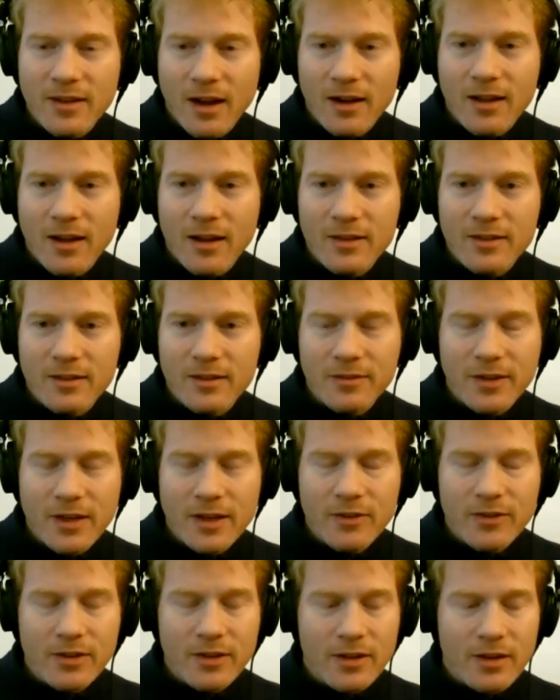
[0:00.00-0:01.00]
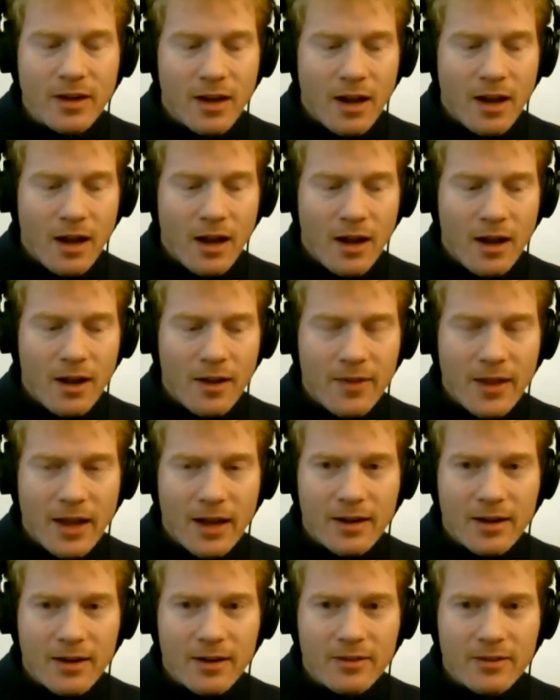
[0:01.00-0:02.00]
not cause inflation,
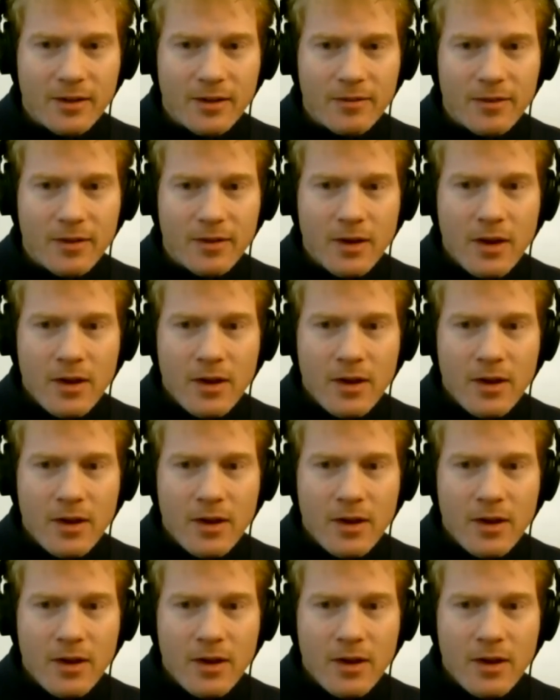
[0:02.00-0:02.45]
that kind of stuff.